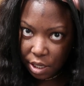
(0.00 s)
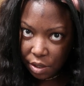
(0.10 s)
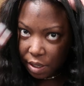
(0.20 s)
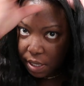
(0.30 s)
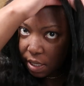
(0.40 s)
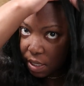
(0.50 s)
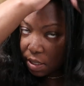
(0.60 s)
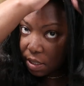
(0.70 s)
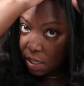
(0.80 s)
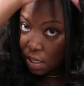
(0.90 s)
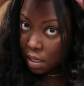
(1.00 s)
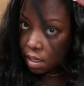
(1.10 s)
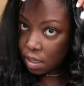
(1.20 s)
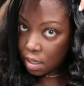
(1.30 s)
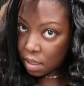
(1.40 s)
Here is
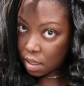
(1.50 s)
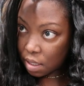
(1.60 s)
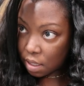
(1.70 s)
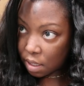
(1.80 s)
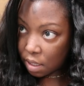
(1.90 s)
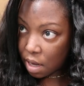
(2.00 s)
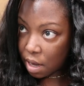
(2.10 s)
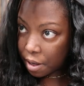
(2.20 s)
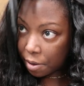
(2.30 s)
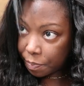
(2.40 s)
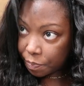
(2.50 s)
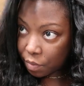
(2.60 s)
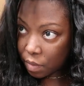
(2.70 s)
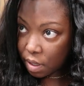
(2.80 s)
the um,